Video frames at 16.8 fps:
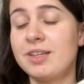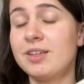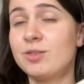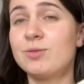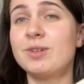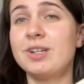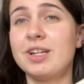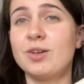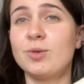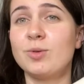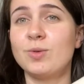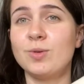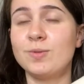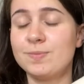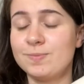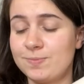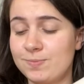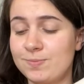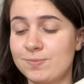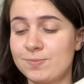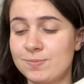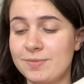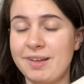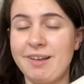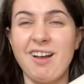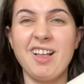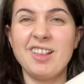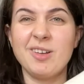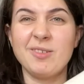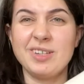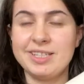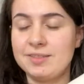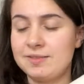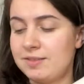It's really cool. I
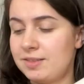love it.